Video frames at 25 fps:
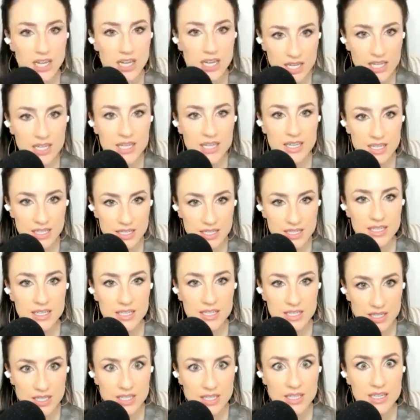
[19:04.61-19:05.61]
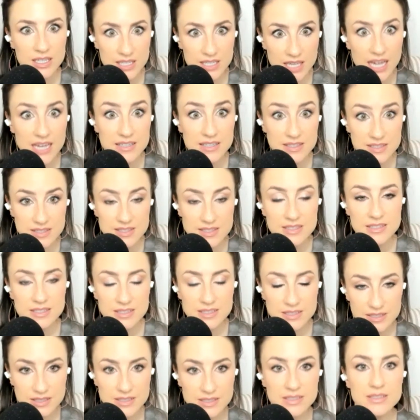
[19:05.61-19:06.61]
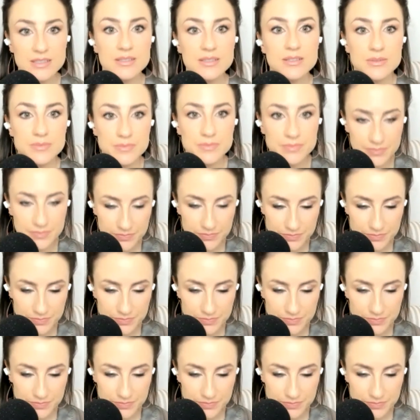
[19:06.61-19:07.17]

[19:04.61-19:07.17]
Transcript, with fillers: geological, like whatever it is, the proper